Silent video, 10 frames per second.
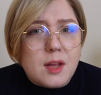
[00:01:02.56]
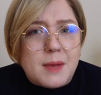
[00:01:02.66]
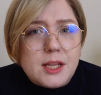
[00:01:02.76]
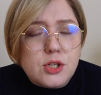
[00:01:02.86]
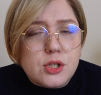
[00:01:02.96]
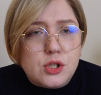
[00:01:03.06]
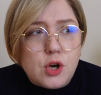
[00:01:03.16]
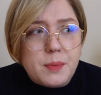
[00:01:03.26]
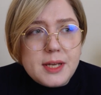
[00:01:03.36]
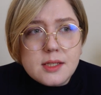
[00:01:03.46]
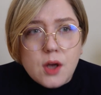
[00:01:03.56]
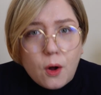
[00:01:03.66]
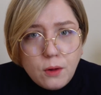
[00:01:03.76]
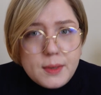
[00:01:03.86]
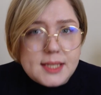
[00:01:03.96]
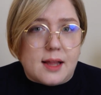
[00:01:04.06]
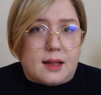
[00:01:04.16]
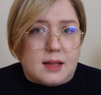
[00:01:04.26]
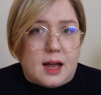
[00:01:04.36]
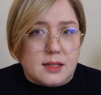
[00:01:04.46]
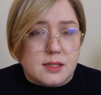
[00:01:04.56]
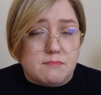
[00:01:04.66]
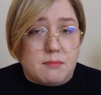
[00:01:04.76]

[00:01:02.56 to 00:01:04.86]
that manager's job is always like that,